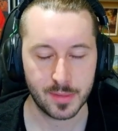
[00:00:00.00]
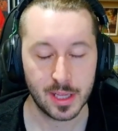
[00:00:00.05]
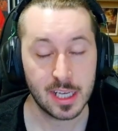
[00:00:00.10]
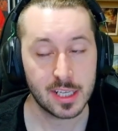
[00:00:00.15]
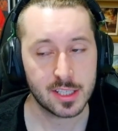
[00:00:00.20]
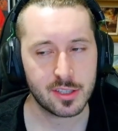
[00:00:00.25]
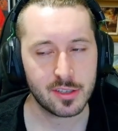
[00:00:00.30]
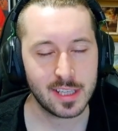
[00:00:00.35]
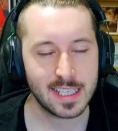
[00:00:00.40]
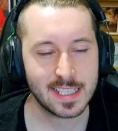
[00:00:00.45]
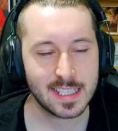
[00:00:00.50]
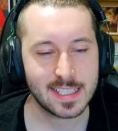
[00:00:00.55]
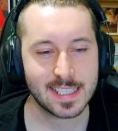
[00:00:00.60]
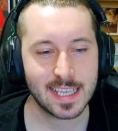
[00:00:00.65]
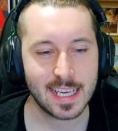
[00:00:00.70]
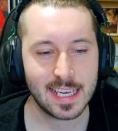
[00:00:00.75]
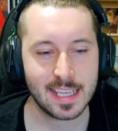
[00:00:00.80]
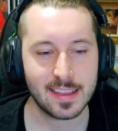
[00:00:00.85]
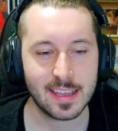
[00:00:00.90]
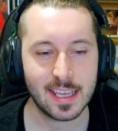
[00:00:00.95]
So let's
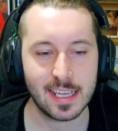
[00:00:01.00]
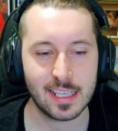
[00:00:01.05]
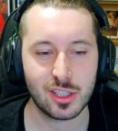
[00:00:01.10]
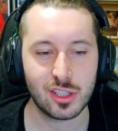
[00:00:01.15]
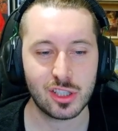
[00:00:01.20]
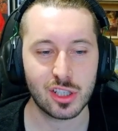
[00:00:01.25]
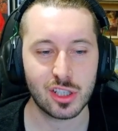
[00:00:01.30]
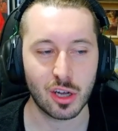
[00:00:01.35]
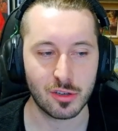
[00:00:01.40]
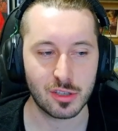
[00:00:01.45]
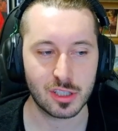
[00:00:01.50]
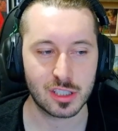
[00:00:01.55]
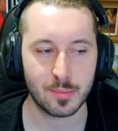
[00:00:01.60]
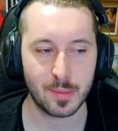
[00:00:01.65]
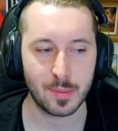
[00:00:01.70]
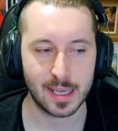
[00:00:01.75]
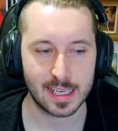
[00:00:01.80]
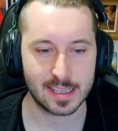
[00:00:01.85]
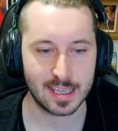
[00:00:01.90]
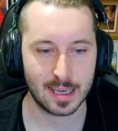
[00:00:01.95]
say they don't
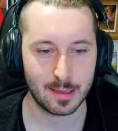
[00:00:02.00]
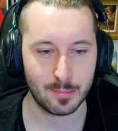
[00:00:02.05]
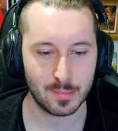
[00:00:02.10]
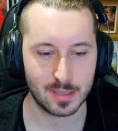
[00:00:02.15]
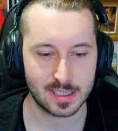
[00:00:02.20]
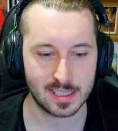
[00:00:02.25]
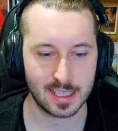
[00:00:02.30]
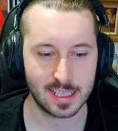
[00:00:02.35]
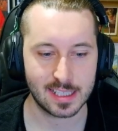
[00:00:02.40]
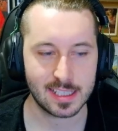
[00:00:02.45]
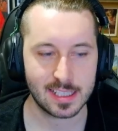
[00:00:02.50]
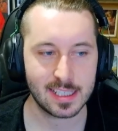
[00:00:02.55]
make that mistake.